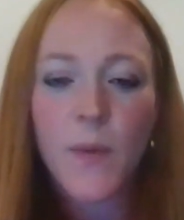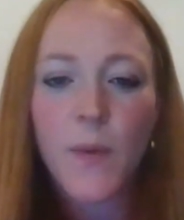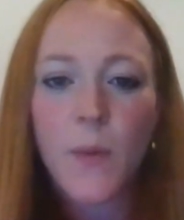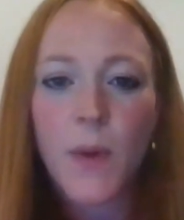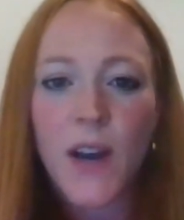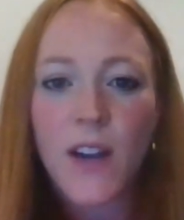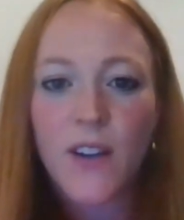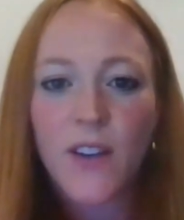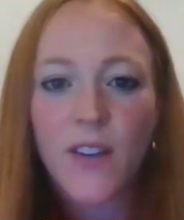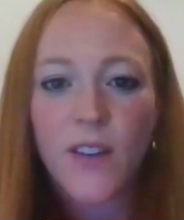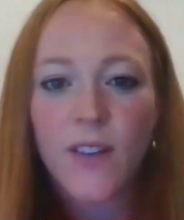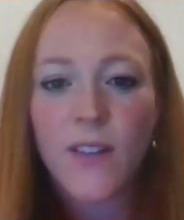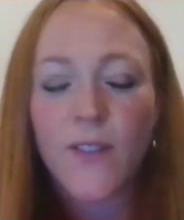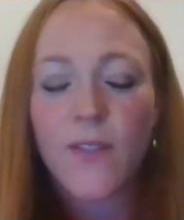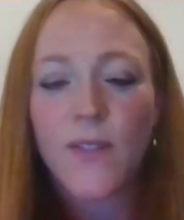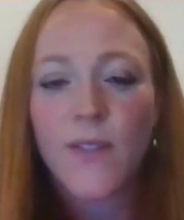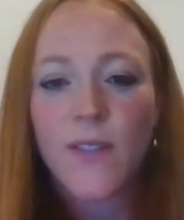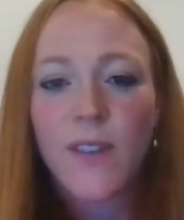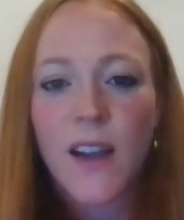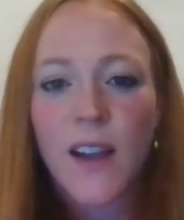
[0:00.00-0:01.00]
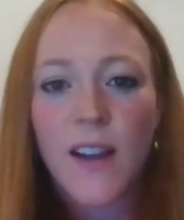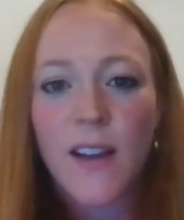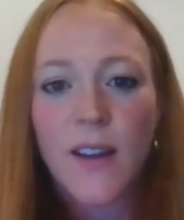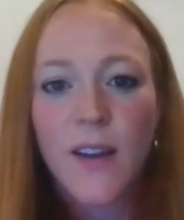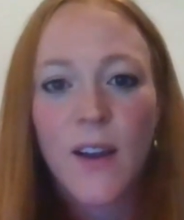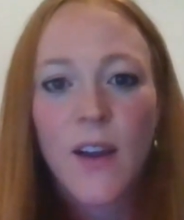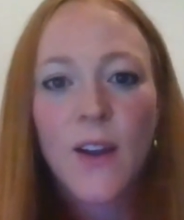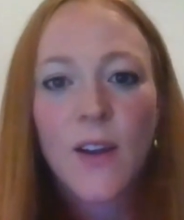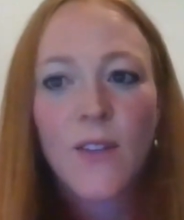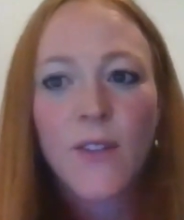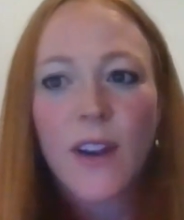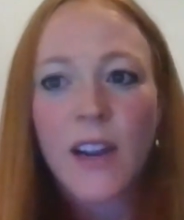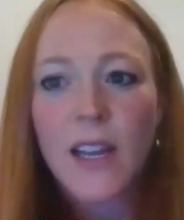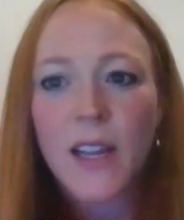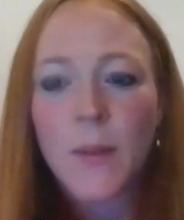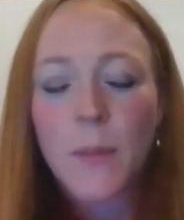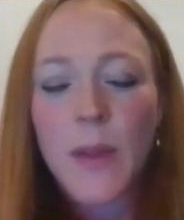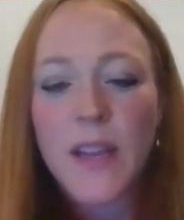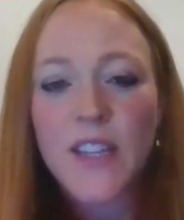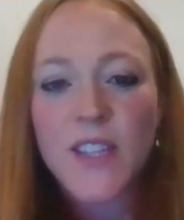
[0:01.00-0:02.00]
water
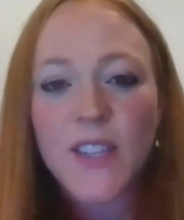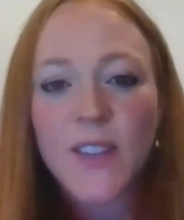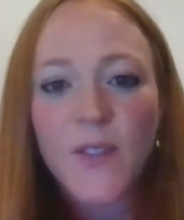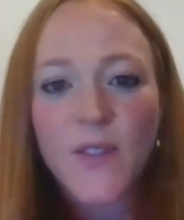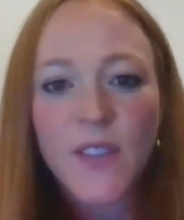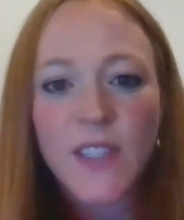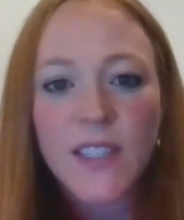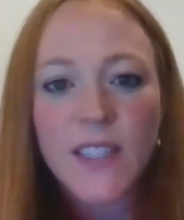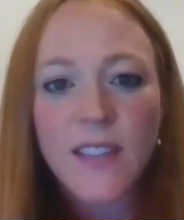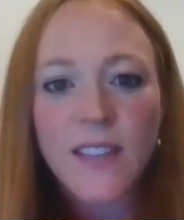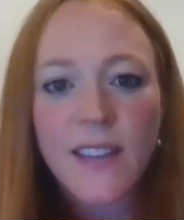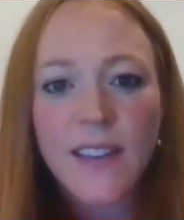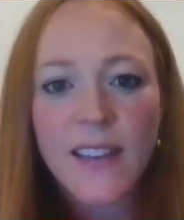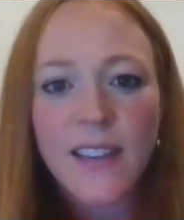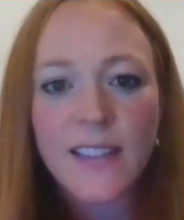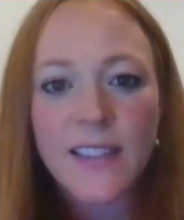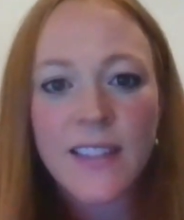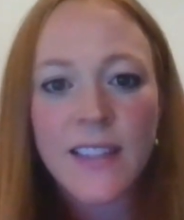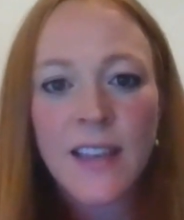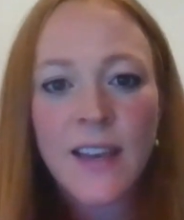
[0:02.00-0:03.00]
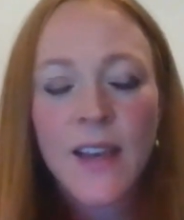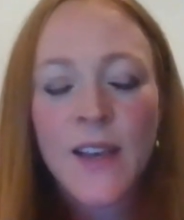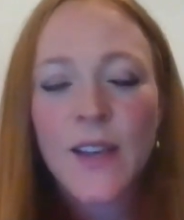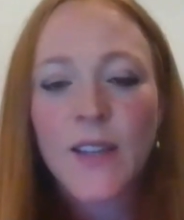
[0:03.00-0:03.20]
reclamation facilities.